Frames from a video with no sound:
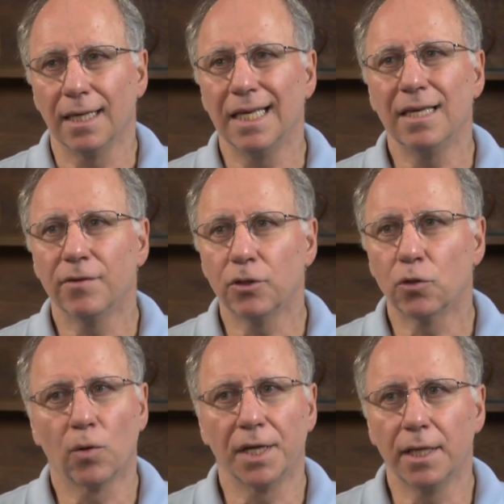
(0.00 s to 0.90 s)
Even
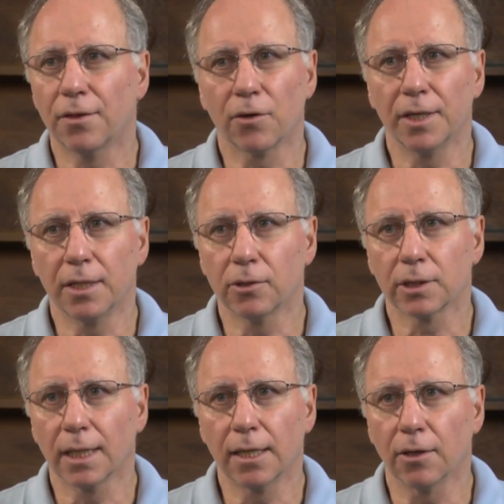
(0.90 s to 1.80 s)
20, 30
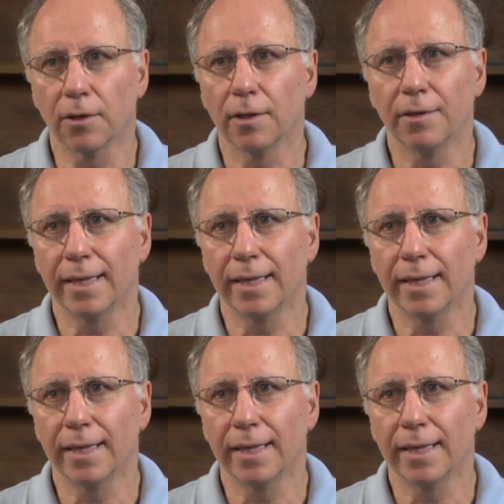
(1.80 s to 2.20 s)
years later,